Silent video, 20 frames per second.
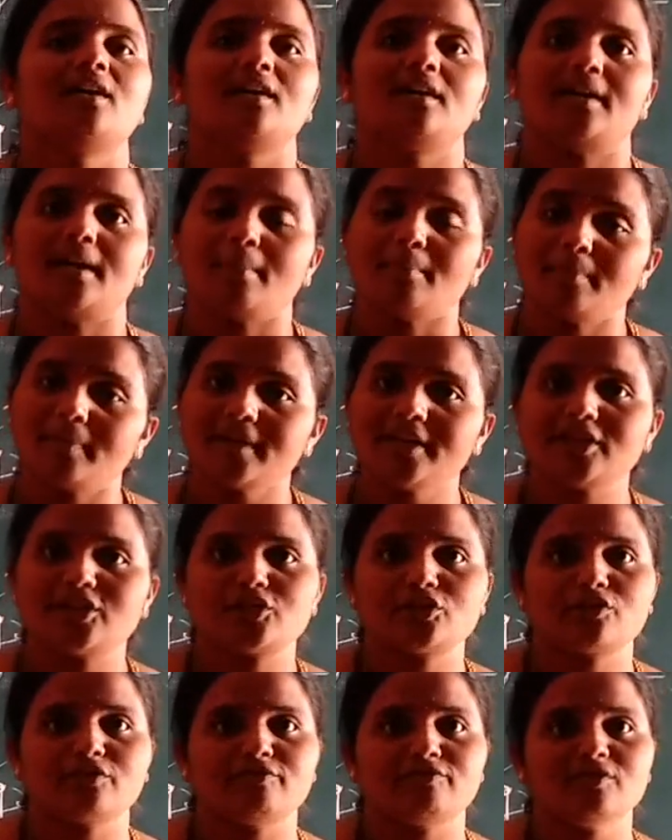
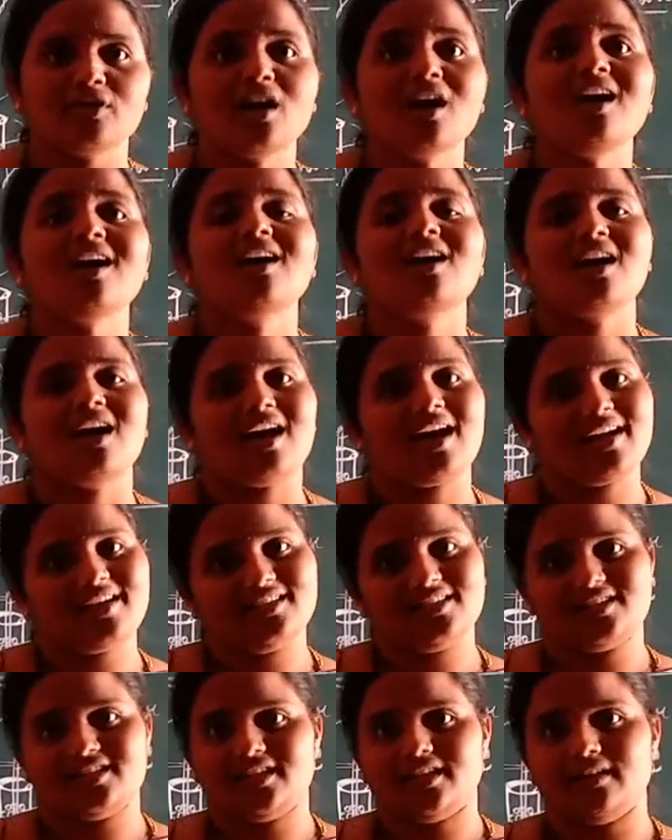temperature of the
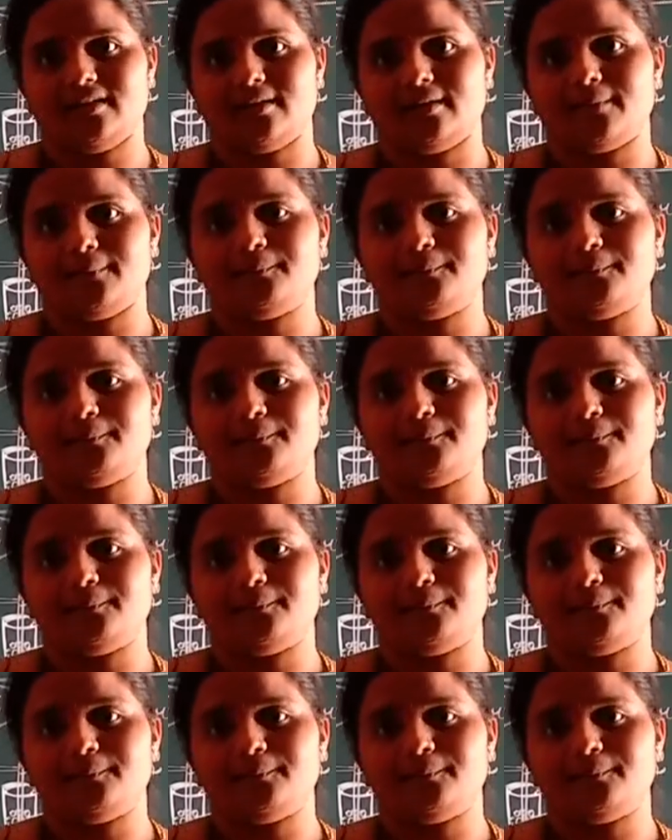ice here.